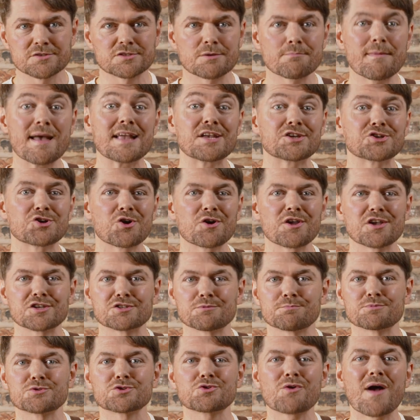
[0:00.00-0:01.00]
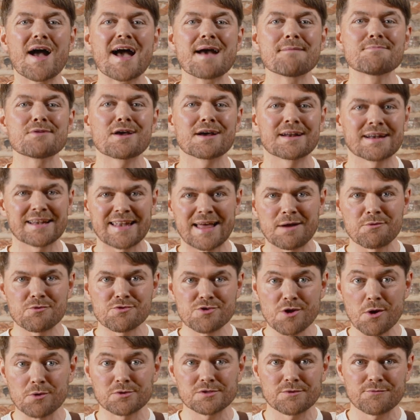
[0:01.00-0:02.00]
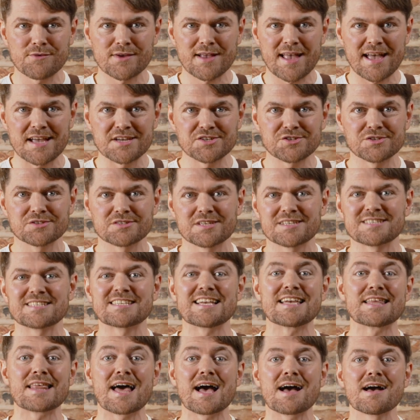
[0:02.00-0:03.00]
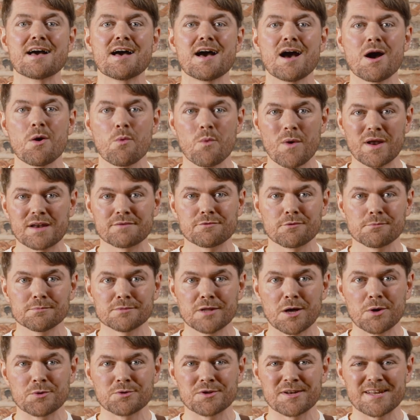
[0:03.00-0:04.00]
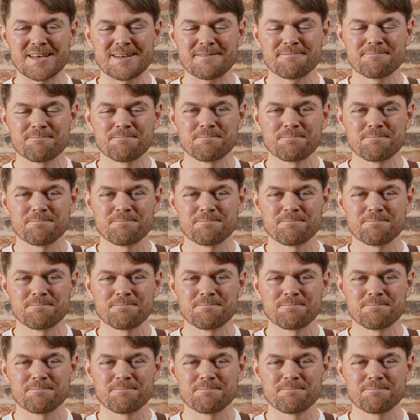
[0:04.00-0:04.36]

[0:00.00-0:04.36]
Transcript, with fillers: So make sure you're subscribed and allow notifications to see that when I've uploaded it.